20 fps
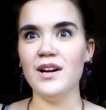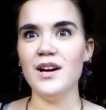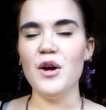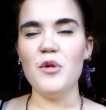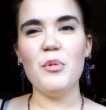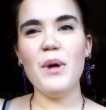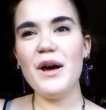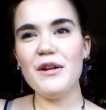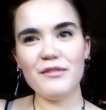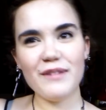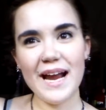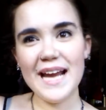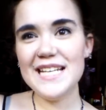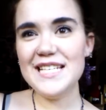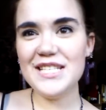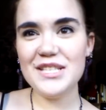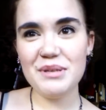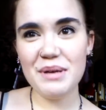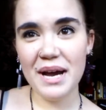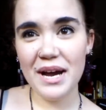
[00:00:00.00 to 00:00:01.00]
What right
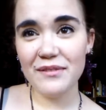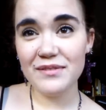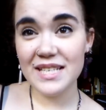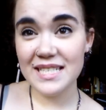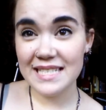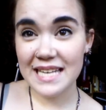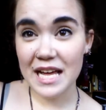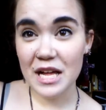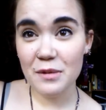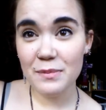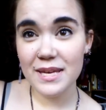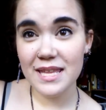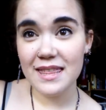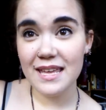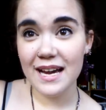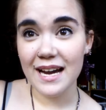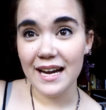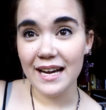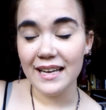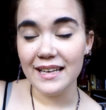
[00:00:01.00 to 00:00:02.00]
do you have to tell me
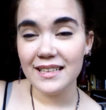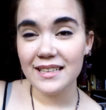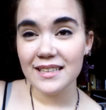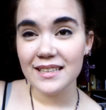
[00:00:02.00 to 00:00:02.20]
that?